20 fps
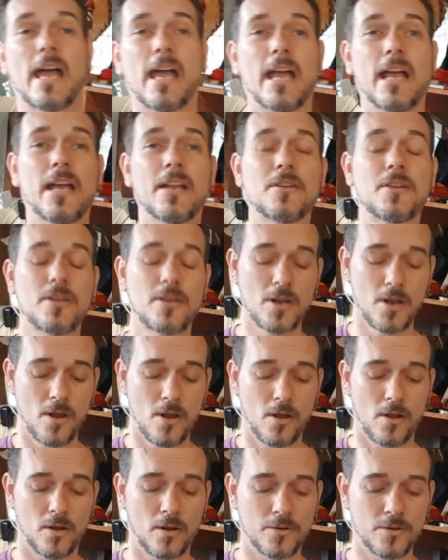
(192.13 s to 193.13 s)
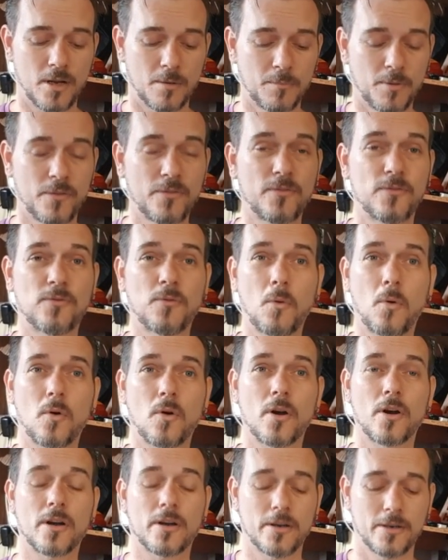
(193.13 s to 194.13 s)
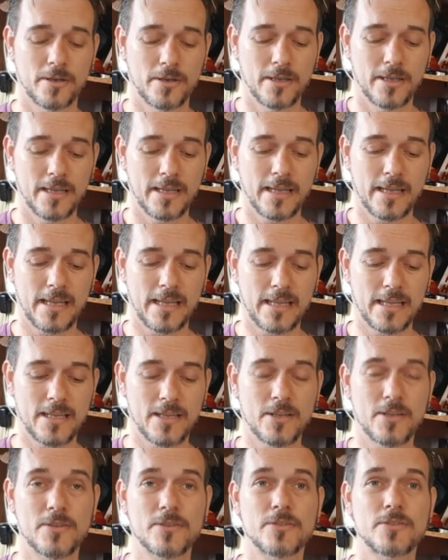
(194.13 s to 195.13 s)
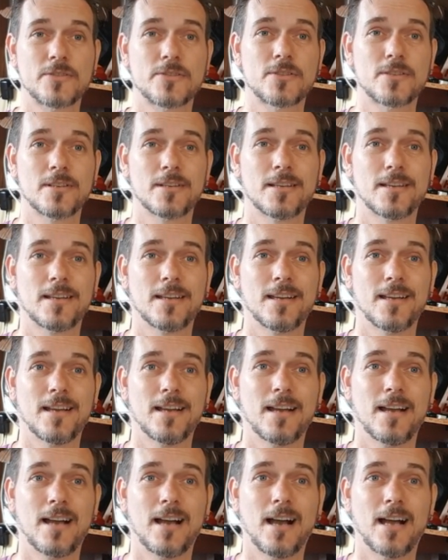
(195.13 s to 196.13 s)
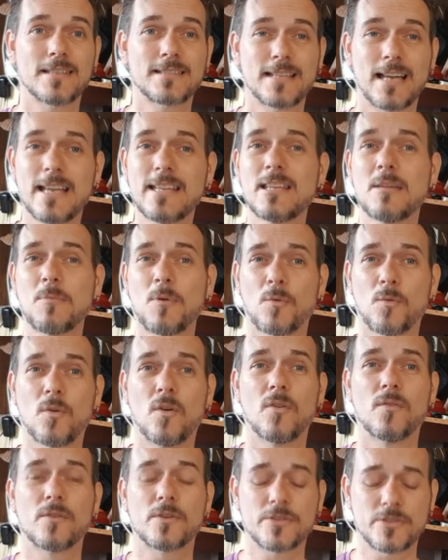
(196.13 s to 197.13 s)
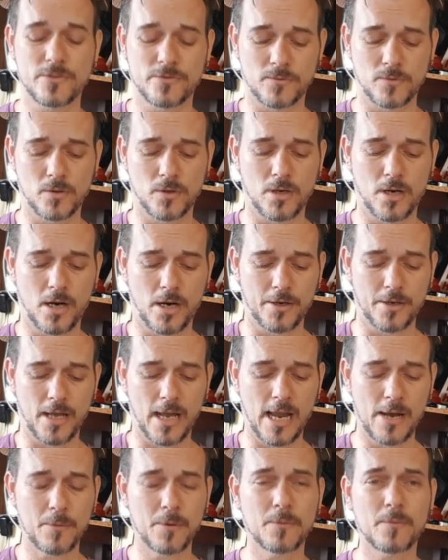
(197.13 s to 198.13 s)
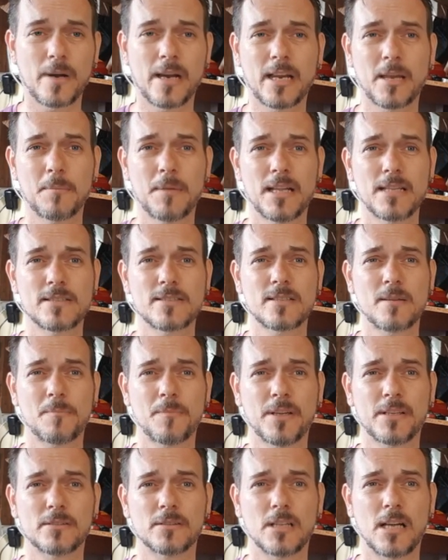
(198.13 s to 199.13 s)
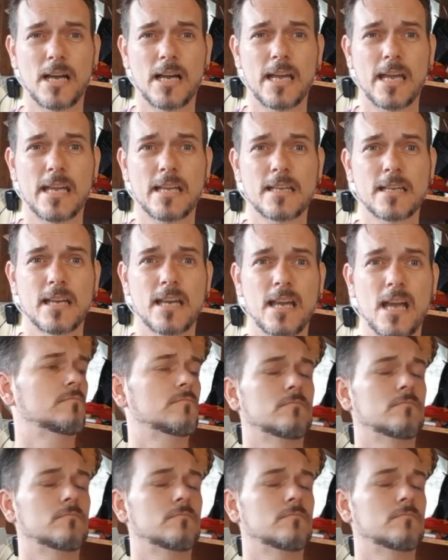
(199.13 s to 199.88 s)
And number 4 is assign them a role versus role card. I would recommend something like